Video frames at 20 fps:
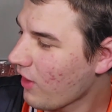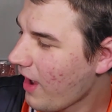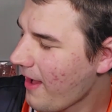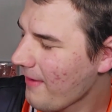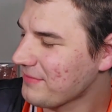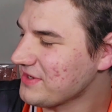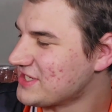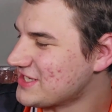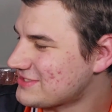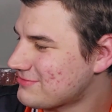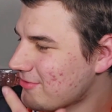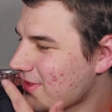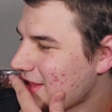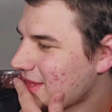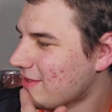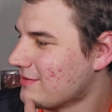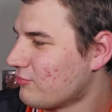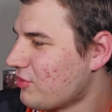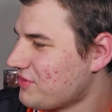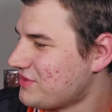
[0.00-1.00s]
I'll be
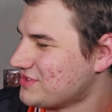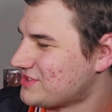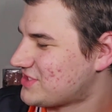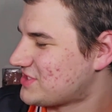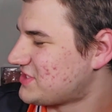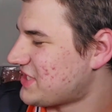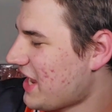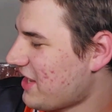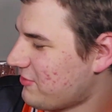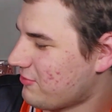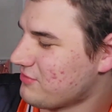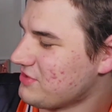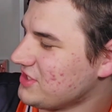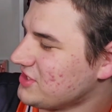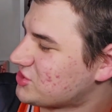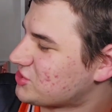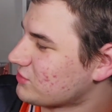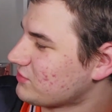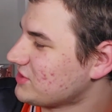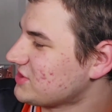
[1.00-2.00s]
displaying him with his standard
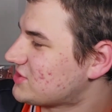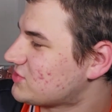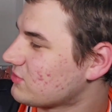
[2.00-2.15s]
Nichiren